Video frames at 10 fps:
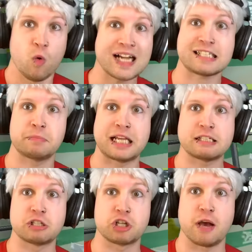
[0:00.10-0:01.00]
What's up,
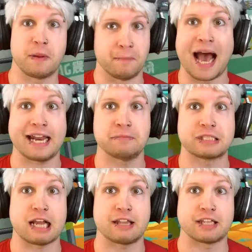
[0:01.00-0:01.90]
ladies and gentlemen, my
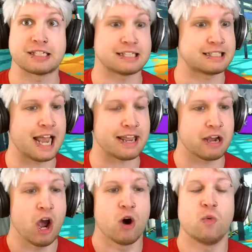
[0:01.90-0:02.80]
name's Seth, and
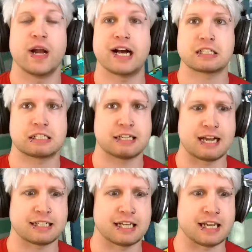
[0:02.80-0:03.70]
today we are
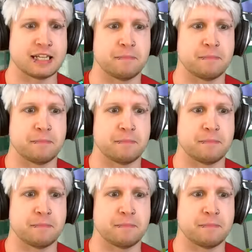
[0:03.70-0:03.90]
starting in